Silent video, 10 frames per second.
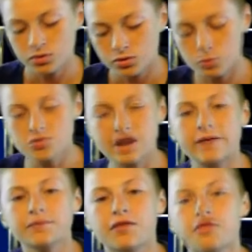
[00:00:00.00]
who gave
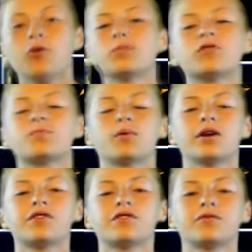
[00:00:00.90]
up the 3rd most
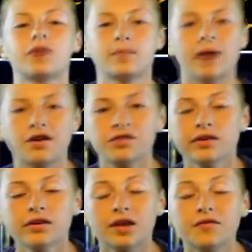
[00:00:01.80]
points to running backs.
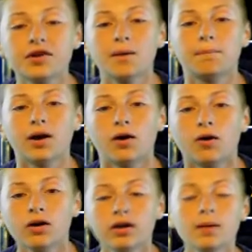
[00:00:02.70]
Le'Veon
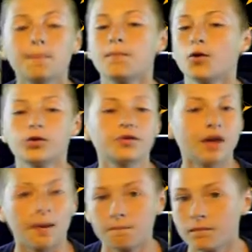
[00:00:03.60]
Bell murdered
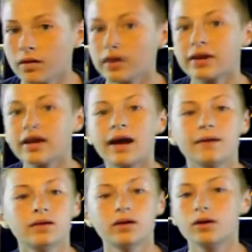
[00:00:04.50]
them. He
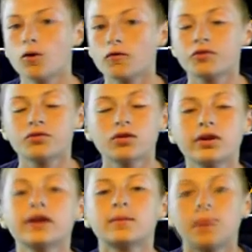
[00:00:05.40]
had
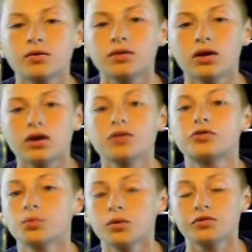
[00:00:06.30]
about
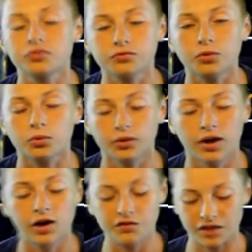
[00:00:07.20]
200 total
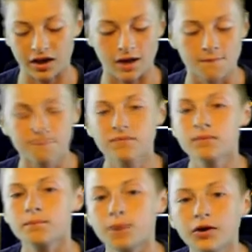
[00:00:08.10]
yards, and
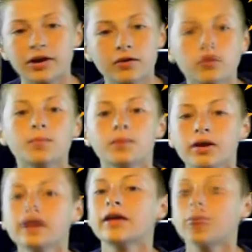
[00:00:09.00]
Mark Ingram,
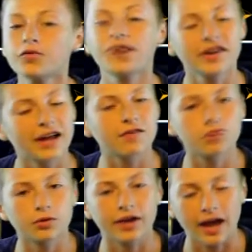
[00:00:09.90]
he will find the end
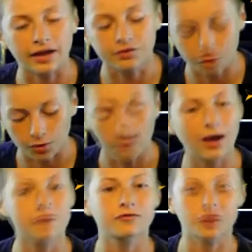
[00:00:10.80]
zone again, so
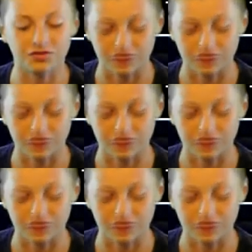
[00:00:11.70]
I have trust